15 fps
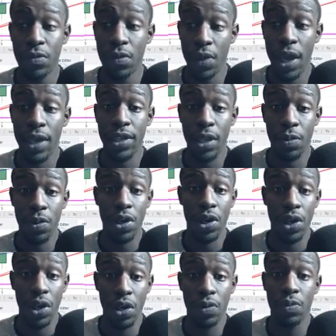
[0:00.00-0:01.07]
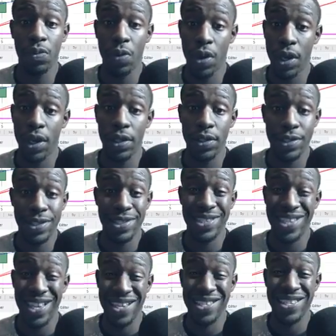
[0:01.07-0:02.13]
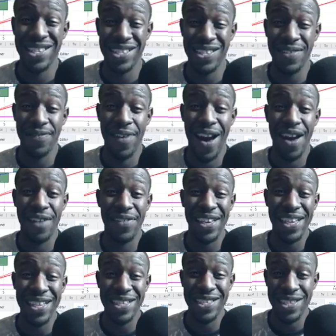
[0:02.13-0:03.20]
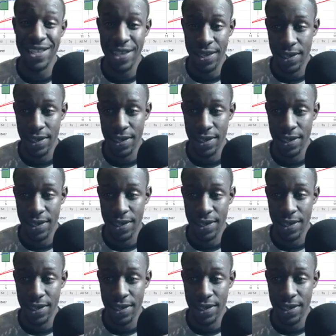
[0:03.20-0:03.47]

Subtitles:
I think we're gonna test 65 easy.